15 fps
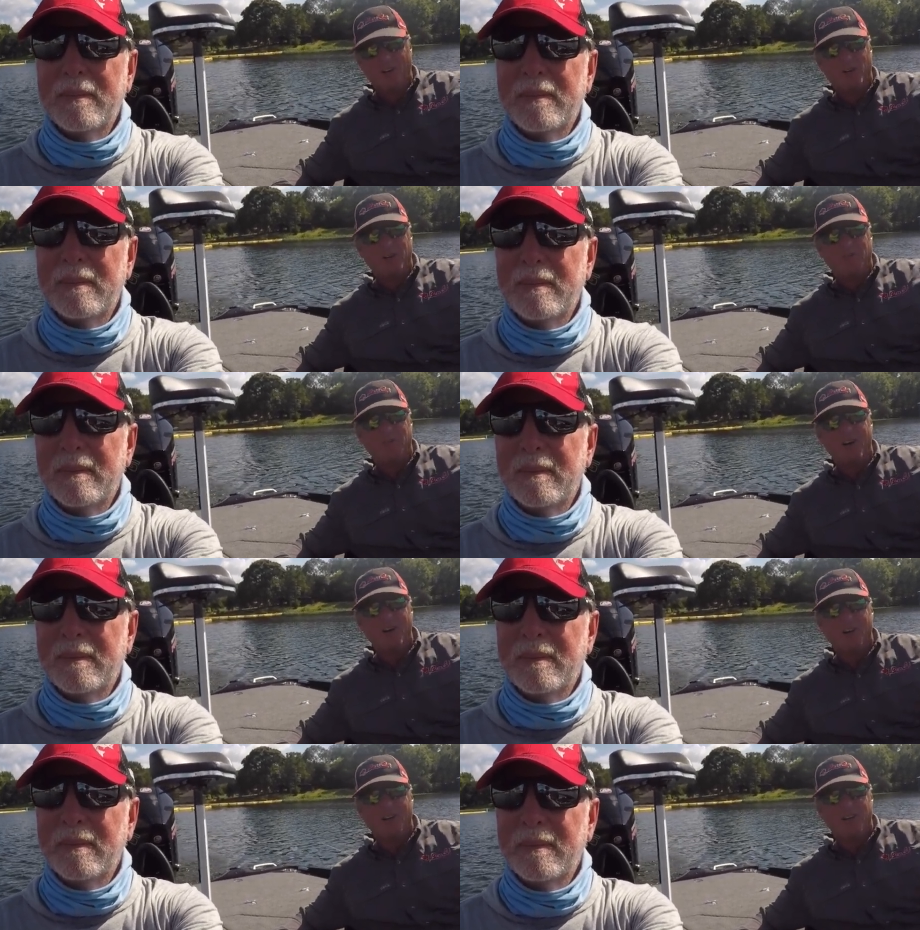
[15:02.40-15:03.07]
Speaker 1: early
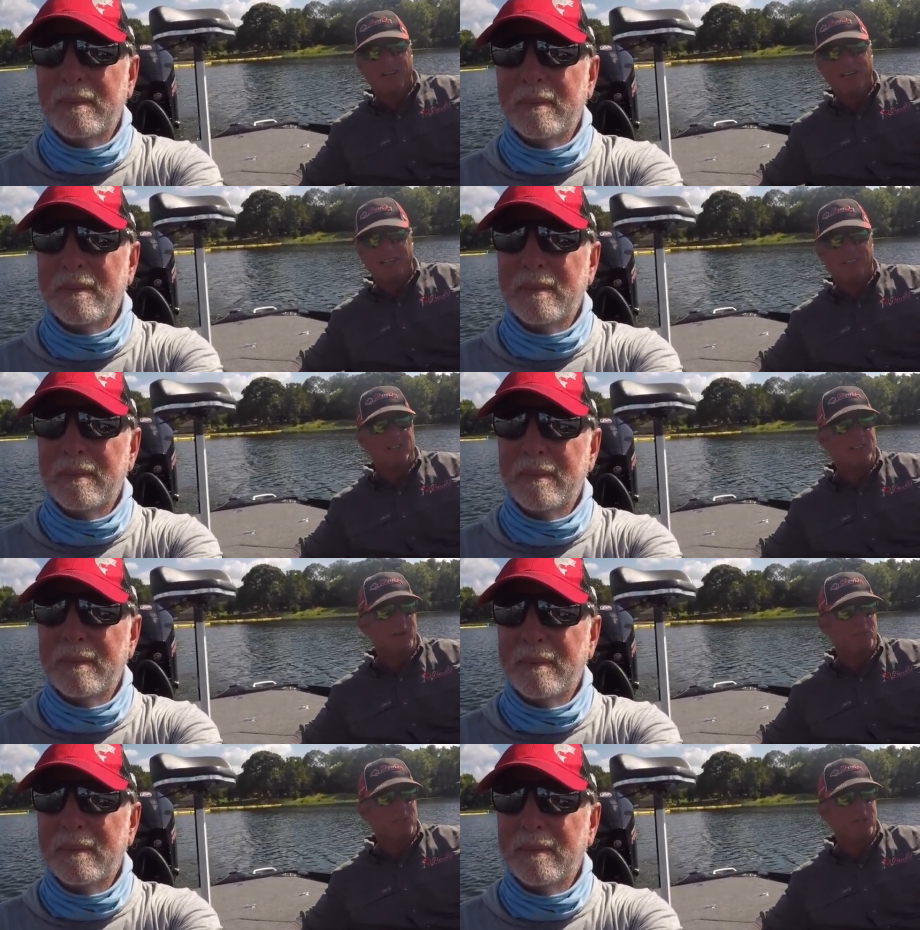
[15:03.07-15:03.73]
fall, like in
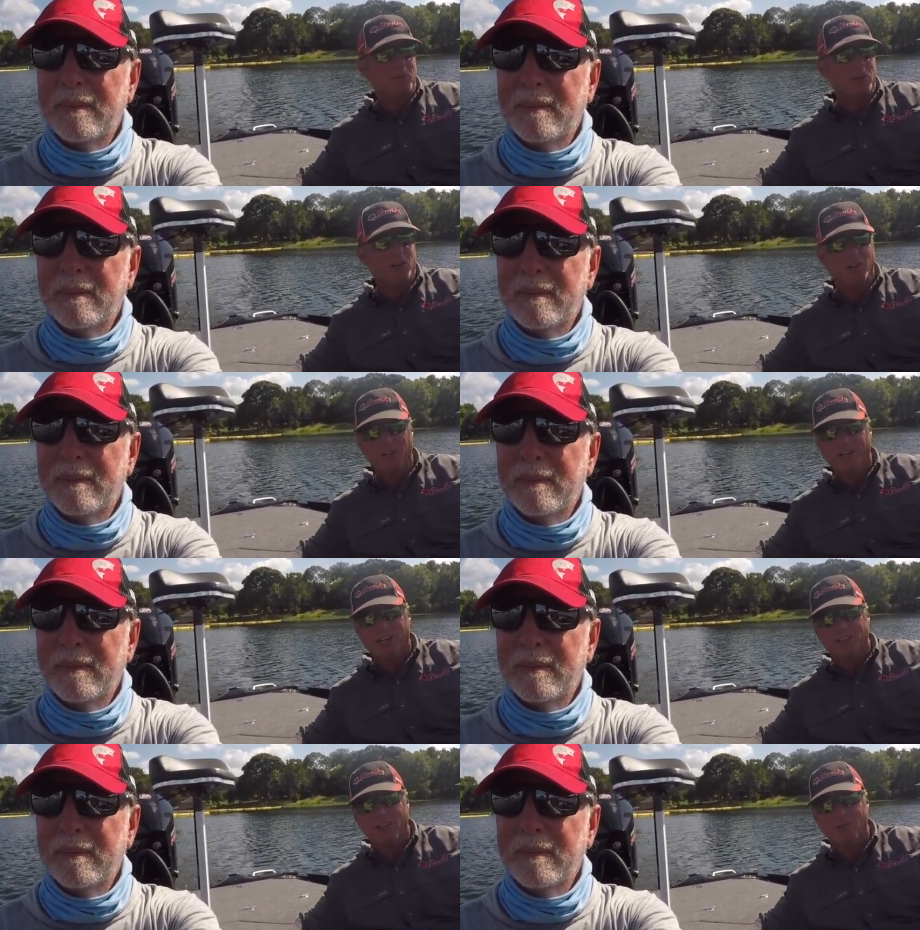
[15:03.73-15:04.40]
September and
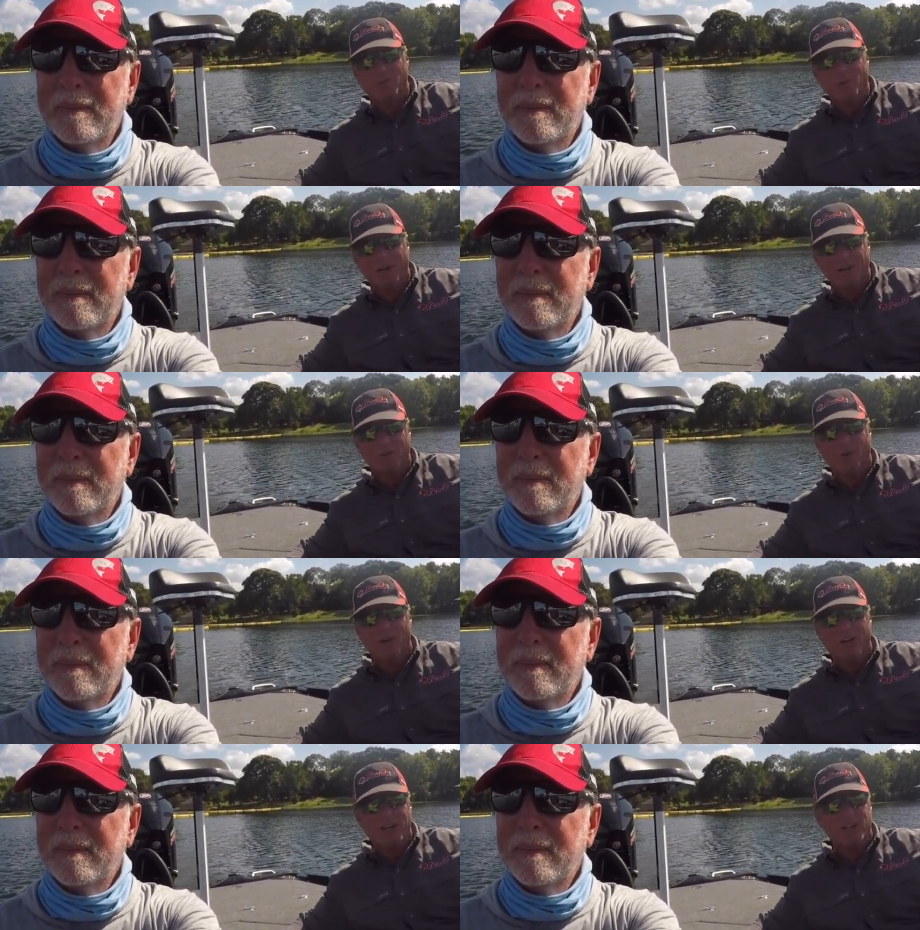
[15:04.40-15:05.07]
early October, when
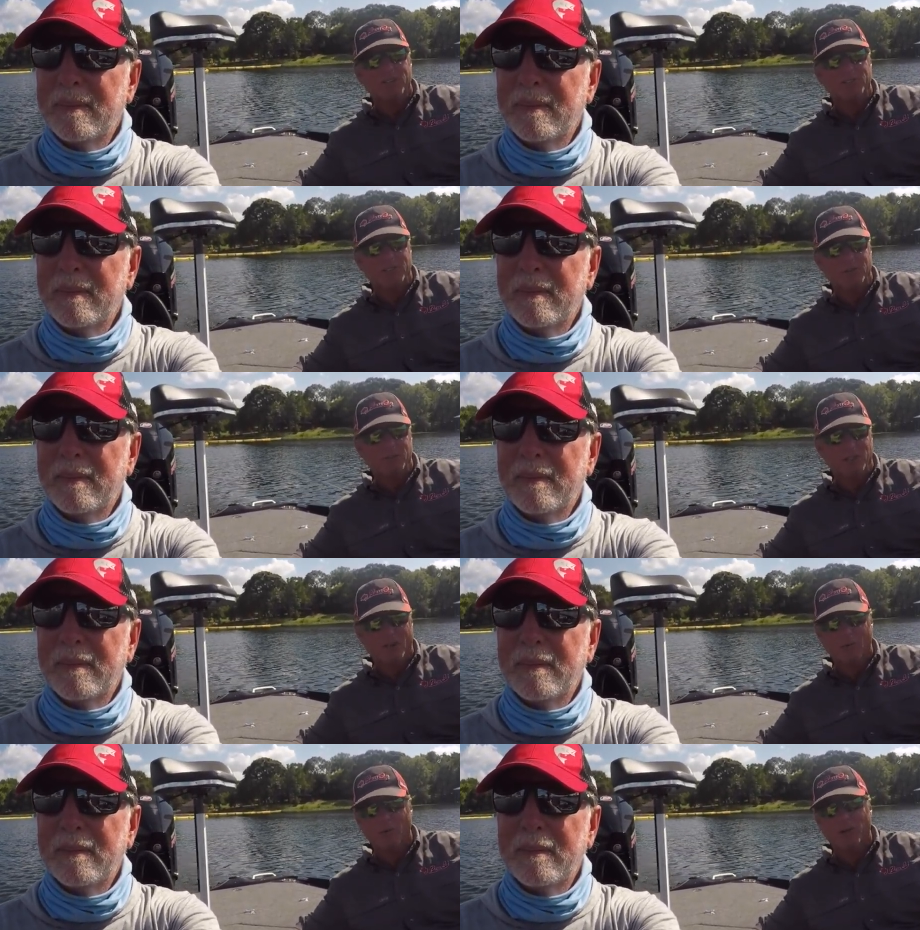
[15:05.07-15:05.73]
everywhere else is,
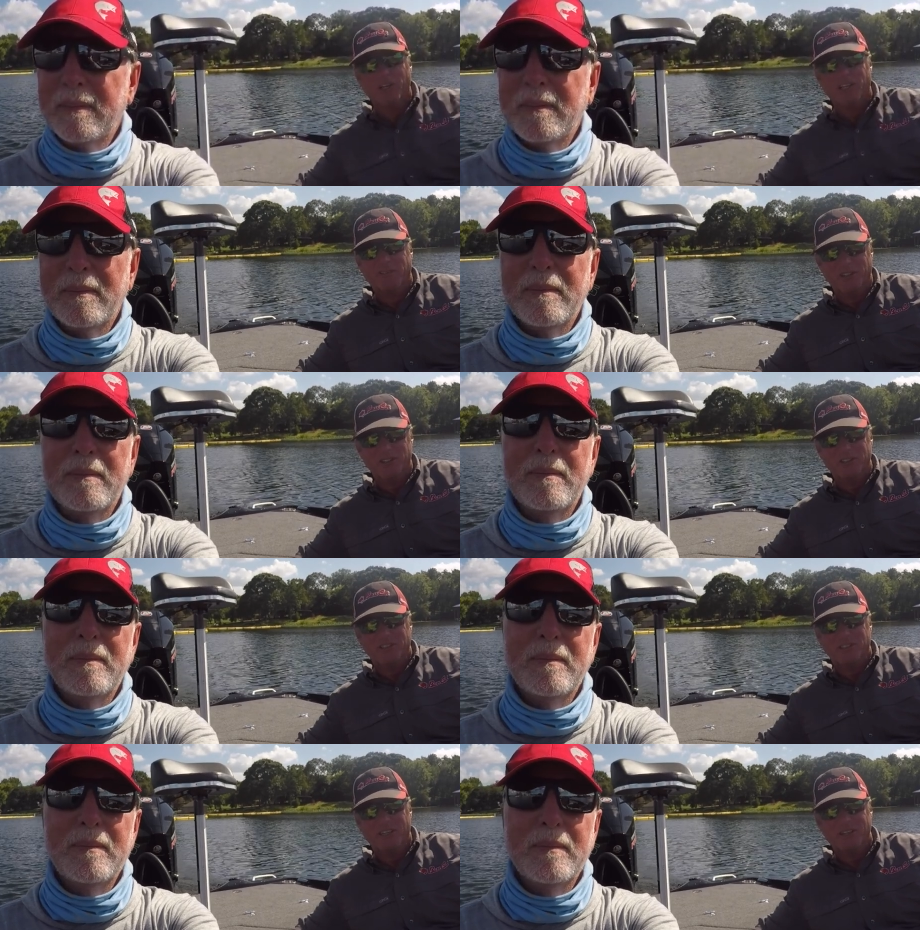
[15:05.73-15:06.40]
you know, really
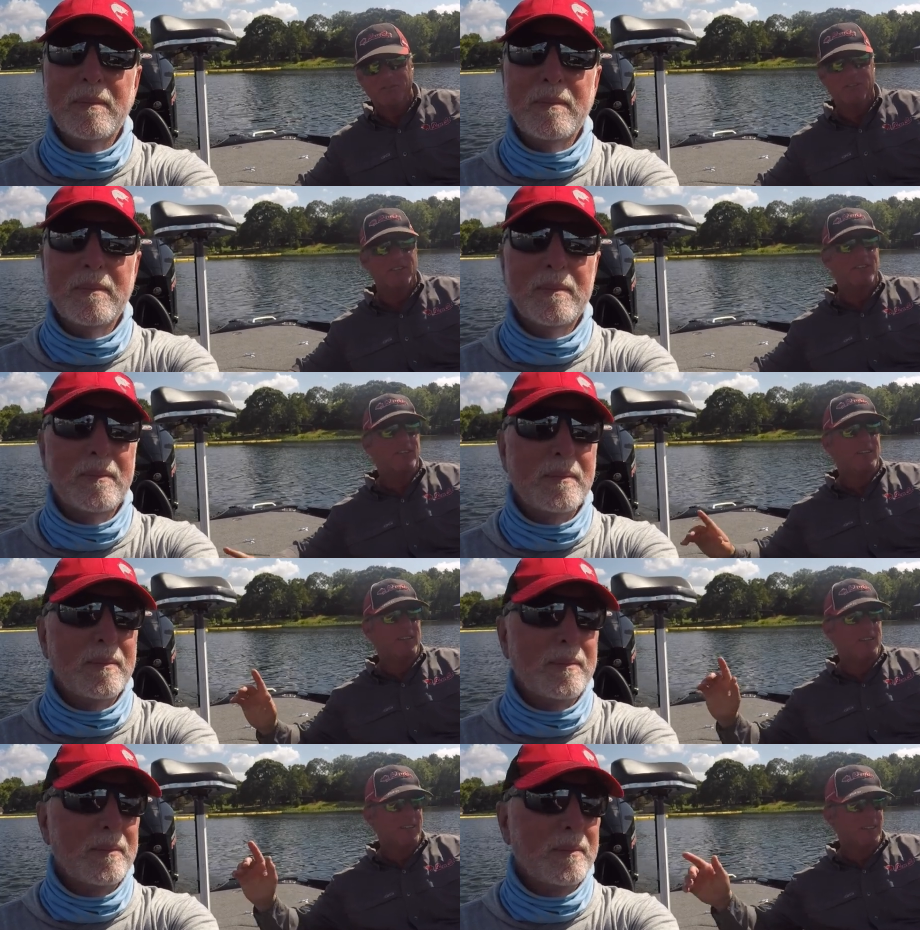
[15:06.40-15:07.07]
fishing tough.
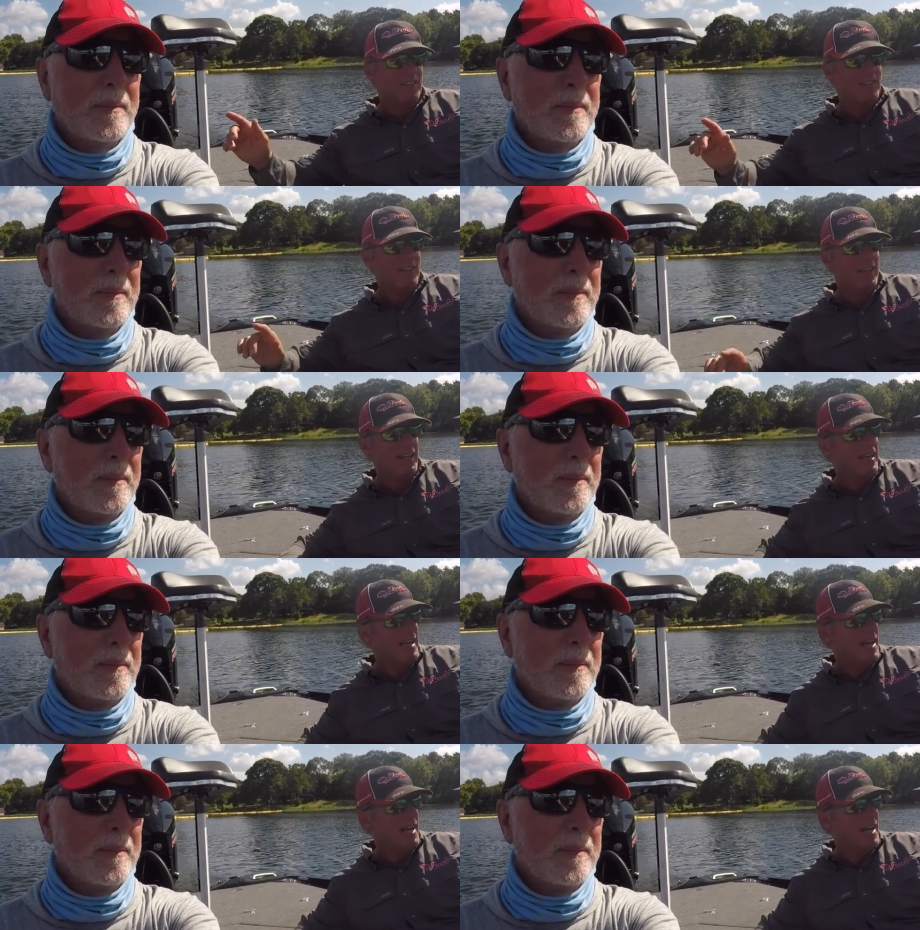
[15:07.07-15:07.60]
Lake